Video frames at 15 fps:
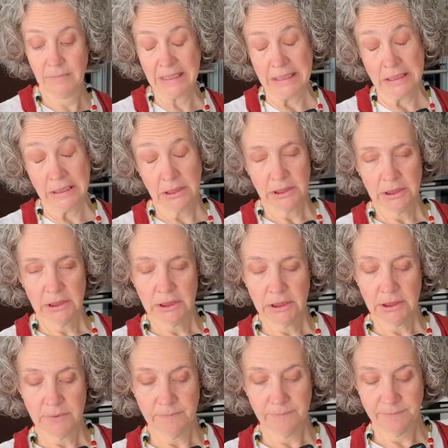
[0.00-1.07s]

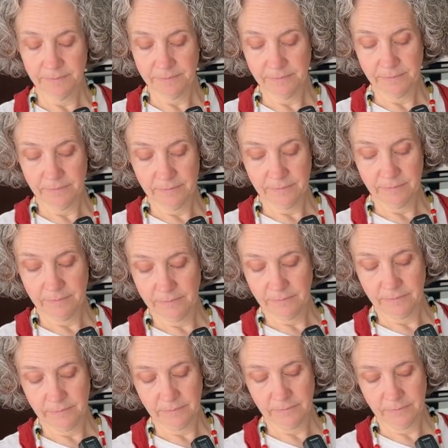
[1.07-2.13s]
gherkins and
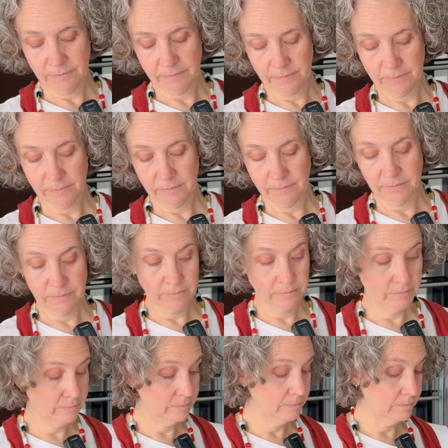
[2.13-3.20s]
the
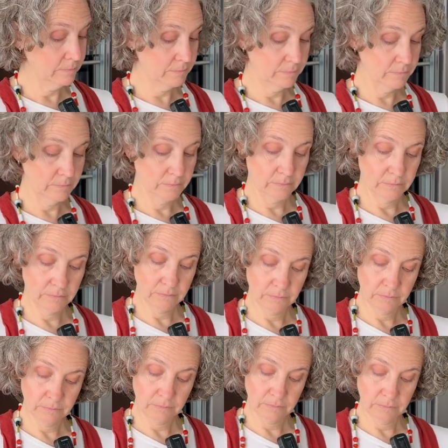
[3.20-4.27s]
onions are already
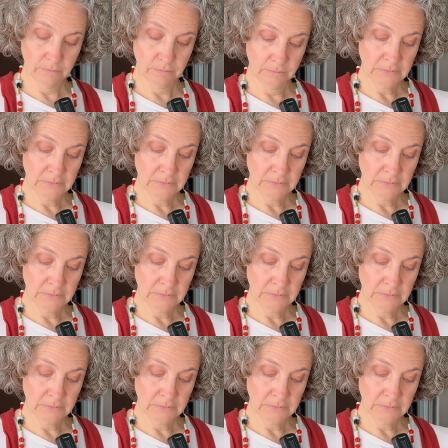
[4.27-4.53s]
pickled.